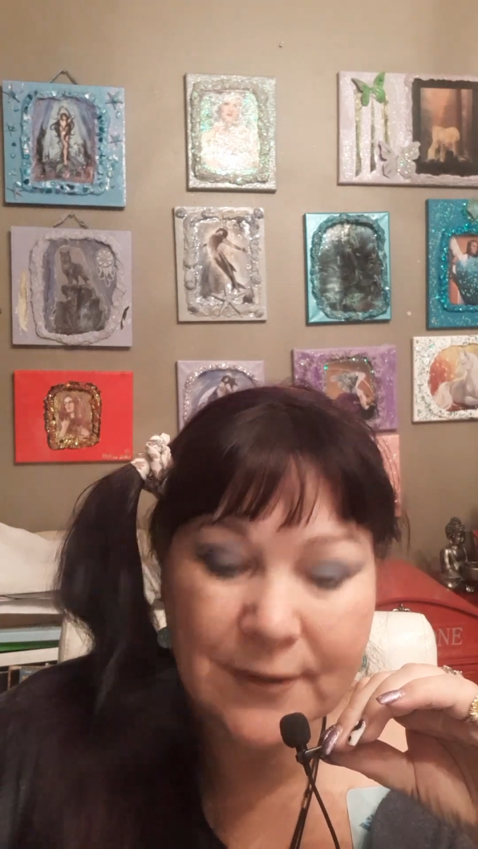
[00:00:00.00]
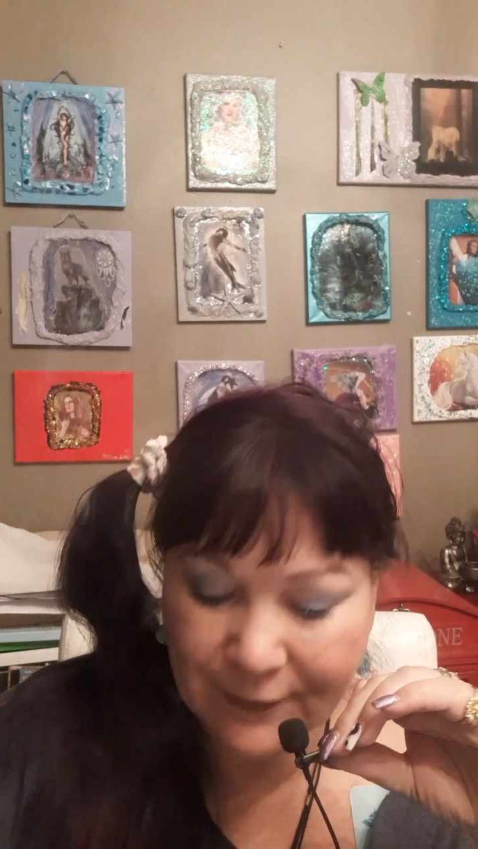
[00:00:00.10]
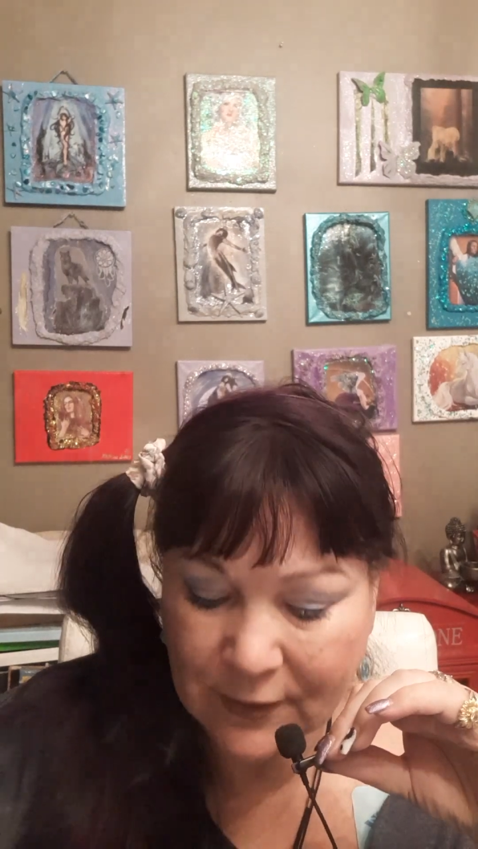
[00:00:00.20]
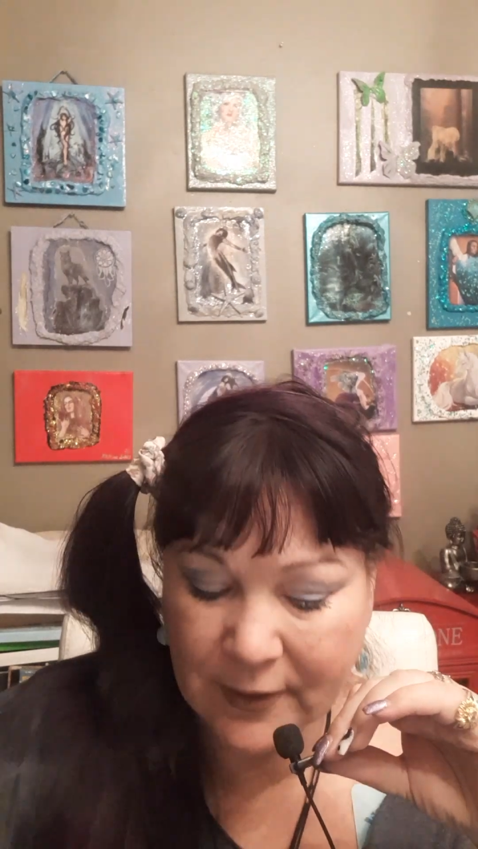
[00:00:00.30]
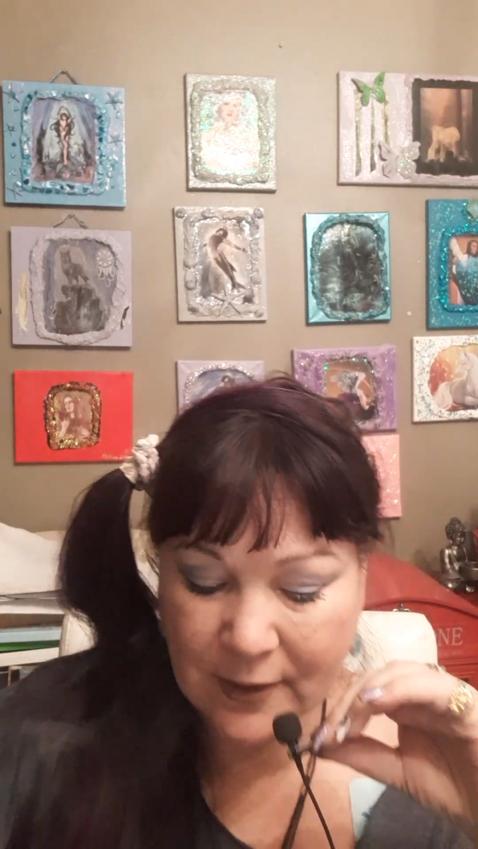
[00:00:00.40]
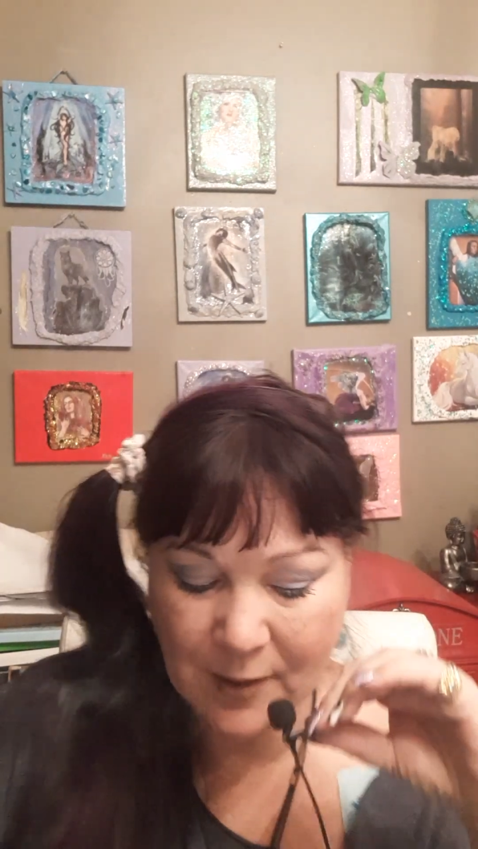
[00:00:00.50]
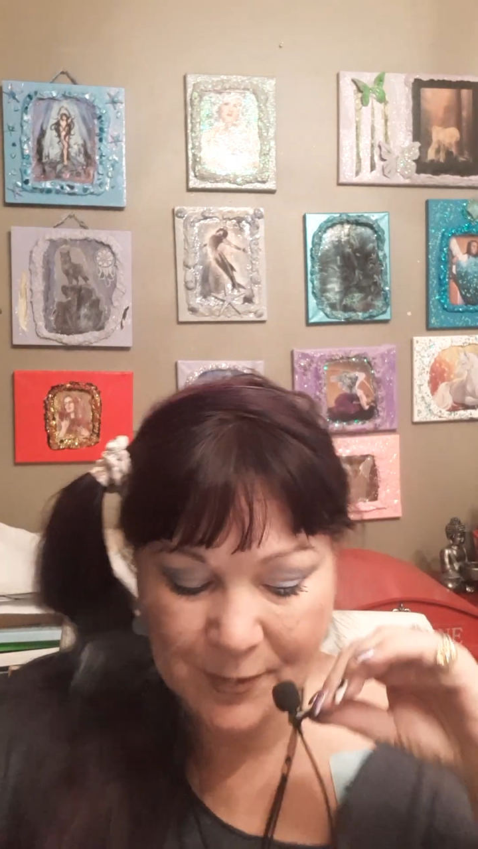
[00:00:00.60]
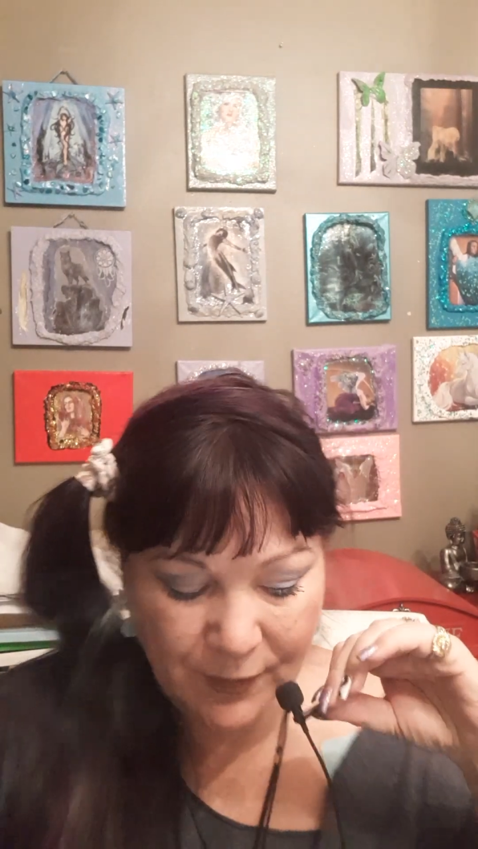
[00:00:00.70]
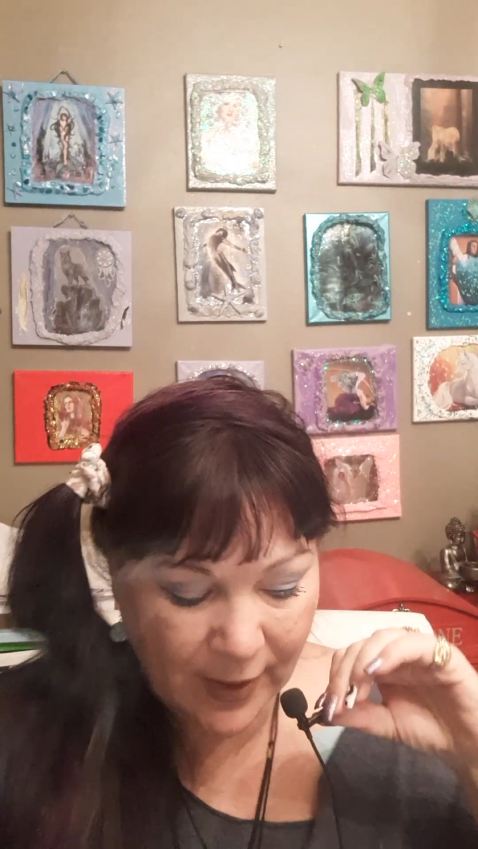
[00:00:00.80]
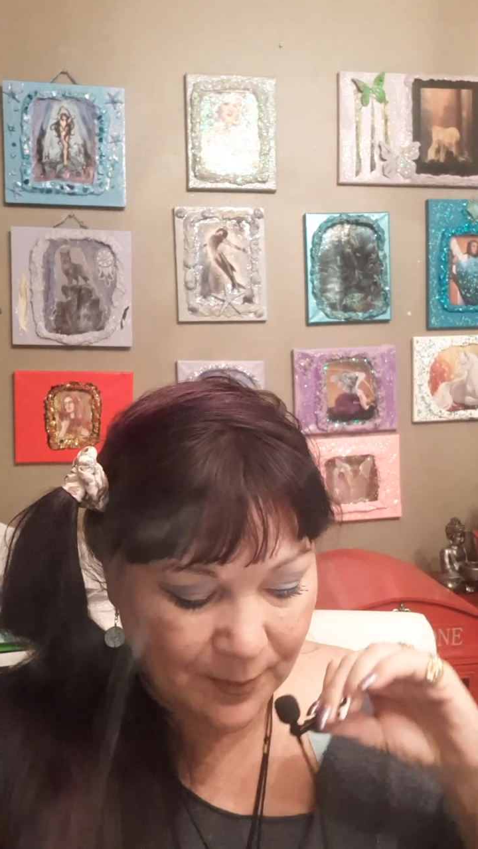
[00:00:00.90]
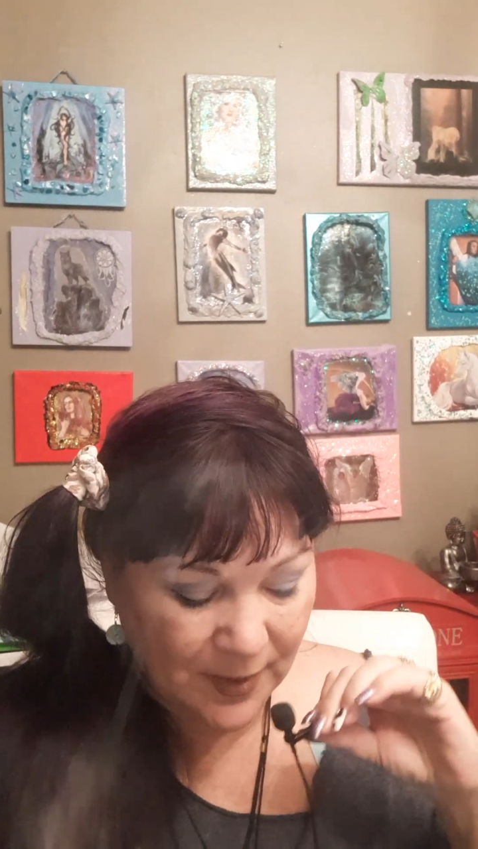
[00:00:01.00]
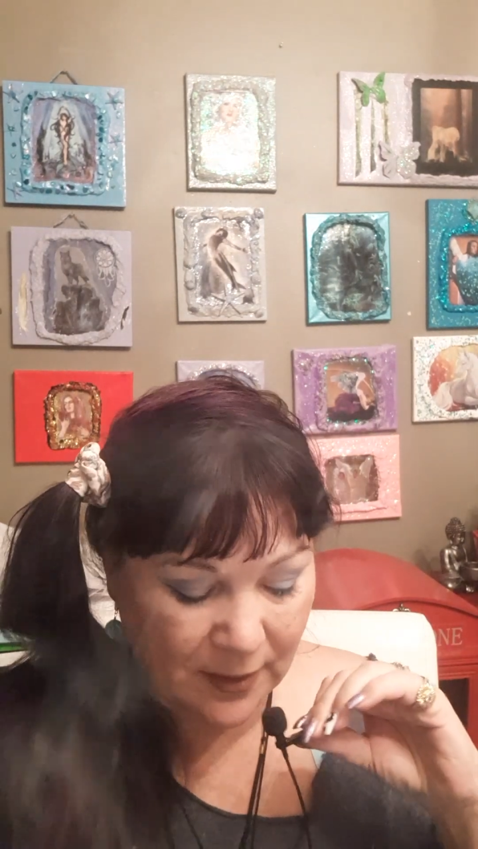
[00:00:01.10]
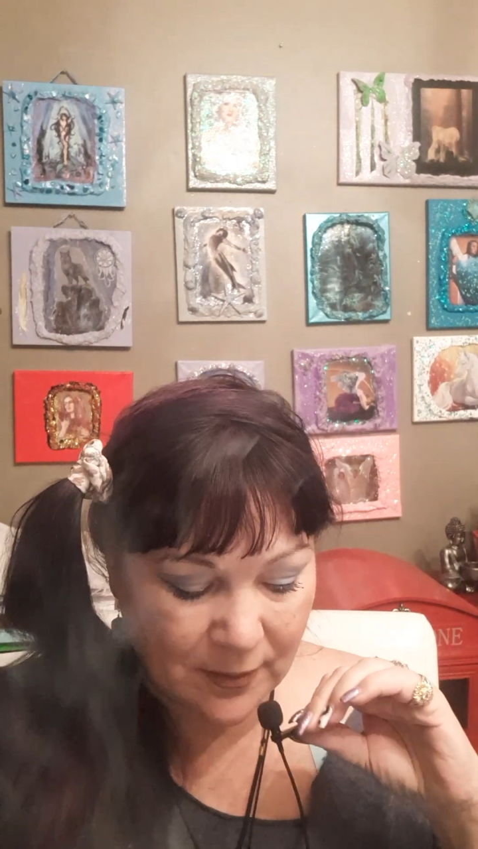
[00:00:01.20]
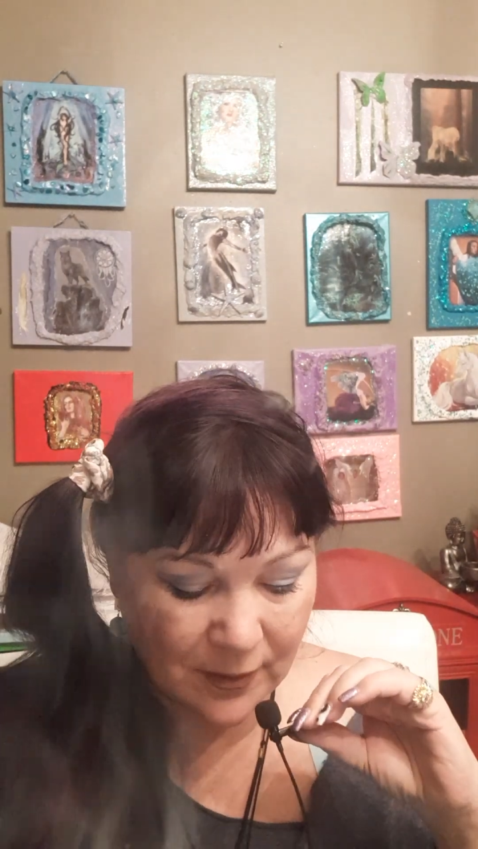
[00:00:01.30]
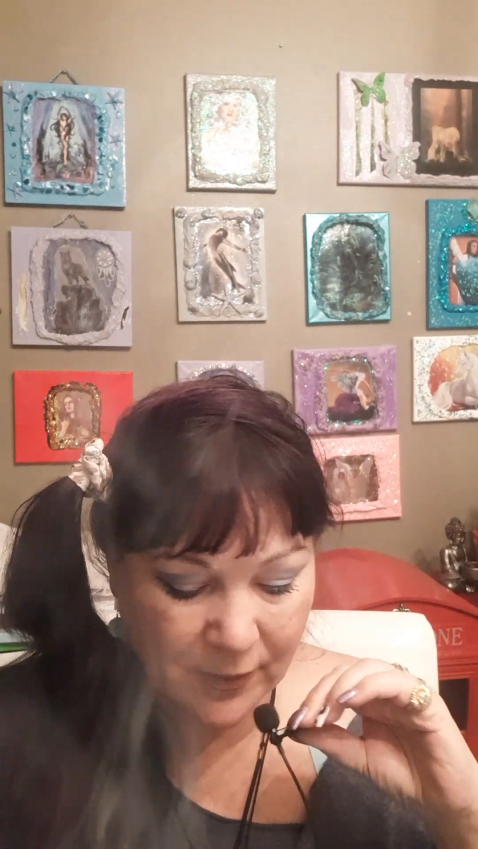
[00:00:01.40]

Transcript: definitely come around me.